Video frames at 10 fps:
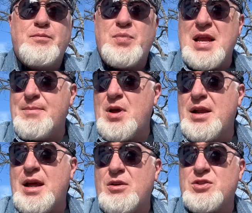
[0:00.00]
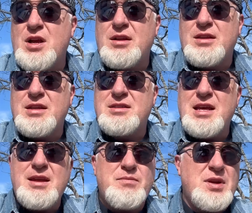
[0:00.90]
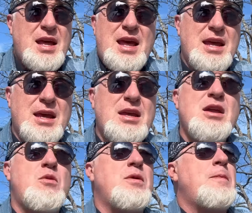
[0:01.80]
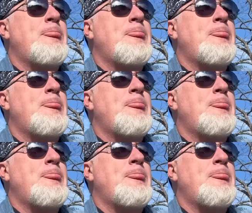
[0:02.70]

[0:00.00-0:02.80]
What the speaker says: But I'm not at all shocked that he said it. But hey, you know,